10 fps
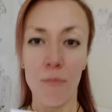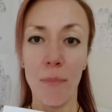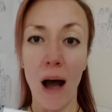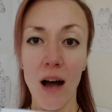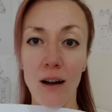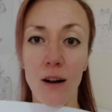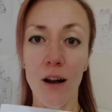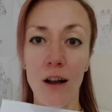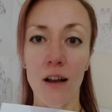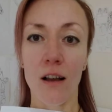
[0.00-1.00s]
But
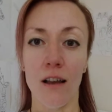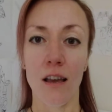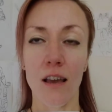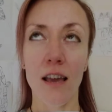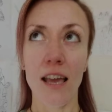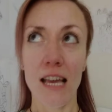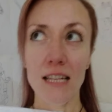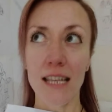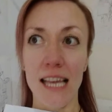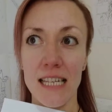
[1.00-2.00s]

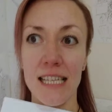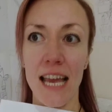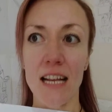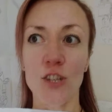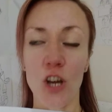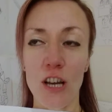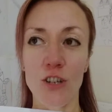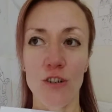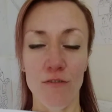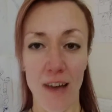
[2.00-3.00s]
is eating
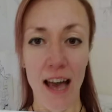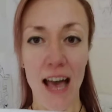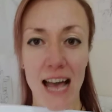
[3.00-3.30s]
dietary fat,